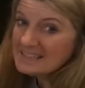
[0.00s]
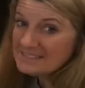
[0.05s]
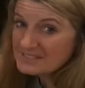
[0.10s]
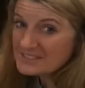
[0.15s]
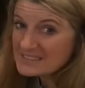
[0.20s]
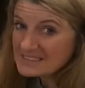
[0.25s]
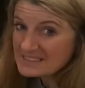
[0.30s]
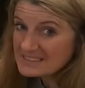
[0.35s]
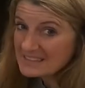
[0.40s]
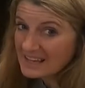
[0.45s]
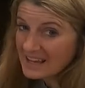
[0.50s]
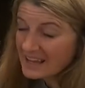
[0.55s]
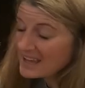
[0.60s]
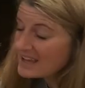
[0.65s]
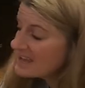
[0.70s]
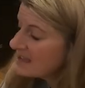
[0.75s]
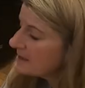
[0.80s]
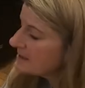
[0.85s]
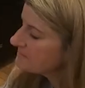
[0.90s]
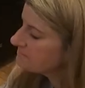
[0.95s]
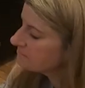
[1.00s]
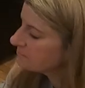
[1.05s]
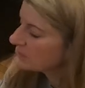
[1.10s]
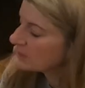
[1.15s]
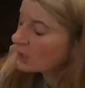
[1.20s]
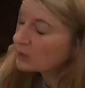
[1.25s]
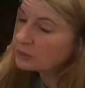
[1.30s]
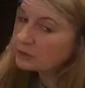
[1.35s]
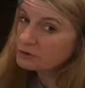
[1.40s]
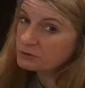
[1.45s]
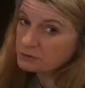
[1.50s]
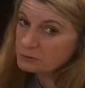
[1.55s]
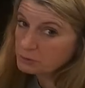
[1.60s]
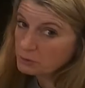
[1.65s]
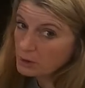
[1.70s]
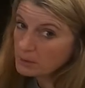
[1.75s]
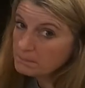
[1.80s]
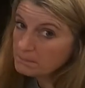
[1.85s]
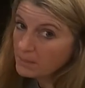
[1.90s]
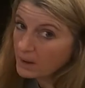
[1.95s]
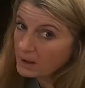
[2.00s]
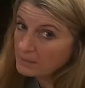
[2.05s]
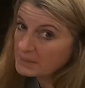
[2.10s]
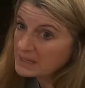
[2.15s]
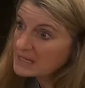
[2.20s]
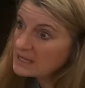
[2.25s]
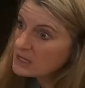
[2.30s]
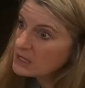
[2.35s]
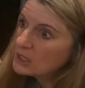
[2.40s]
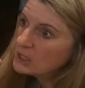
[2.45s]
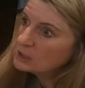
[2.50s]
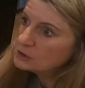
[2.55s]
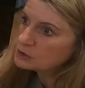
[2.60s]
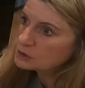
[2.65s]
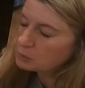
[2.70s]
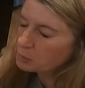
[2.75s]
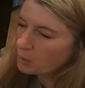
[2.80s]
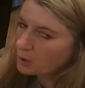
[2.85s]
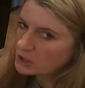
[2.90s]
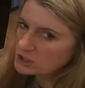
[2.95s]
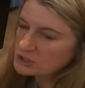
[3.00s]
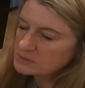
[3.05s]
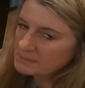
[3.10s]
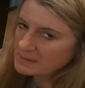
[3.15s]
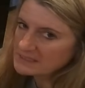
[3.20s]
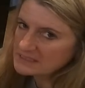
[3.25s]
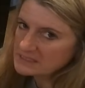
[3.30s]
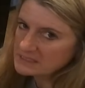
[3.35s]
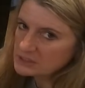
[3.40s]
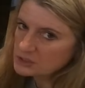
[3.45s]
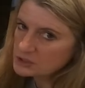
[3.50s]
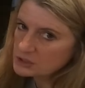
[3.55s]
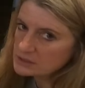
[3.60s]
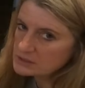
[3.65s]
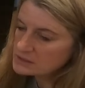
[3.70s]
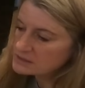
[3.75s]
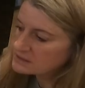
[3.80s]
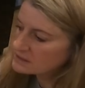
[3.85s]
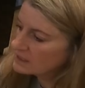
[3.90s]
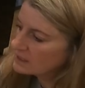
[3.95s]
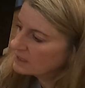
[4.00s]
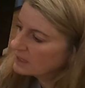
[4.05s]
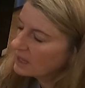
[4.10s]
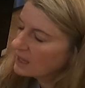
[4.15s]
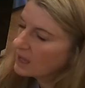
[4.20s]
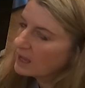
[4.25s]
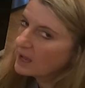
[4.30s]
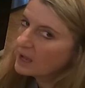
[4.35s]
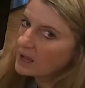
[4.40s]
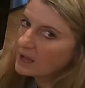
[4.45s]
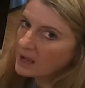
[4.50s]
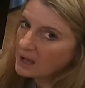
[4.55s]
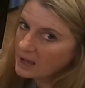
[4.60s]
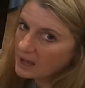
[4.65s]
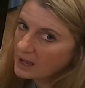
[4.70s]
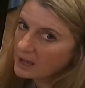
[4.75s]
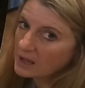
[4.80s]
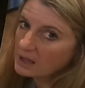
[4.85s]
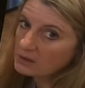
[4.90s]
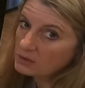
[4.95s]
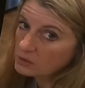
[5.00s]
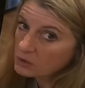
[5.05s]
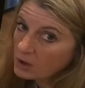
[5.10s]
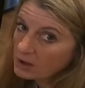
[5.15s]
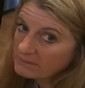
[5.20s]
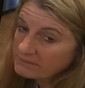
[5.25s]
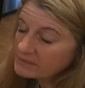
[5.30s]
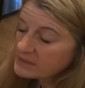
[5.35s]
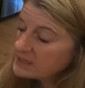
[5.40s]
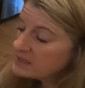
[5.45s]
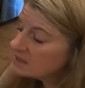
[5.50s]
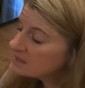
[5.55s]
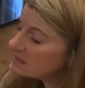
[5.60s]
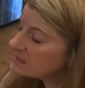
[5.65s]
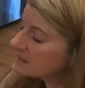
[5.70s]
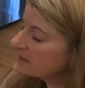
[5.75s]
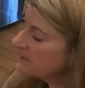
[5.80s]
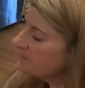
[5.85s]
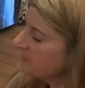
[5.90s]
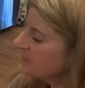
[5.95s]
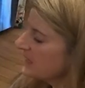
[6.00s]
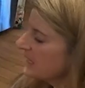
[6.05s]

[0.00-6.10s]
have to say, the Scrub Mommy to wash my dishes. I love this.